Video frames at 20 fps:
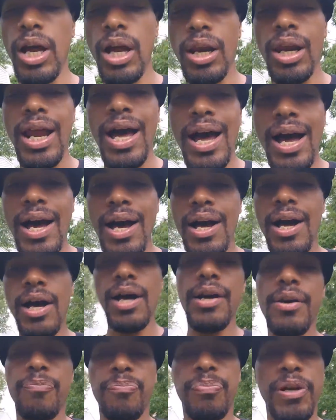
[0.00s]
A
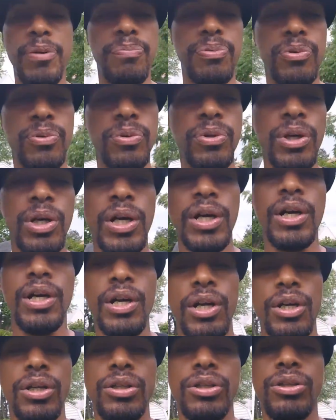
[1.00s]
lot of people
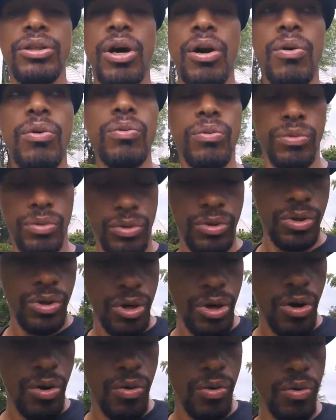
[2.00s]
don't
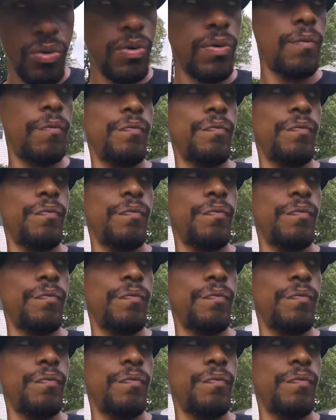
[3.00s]
know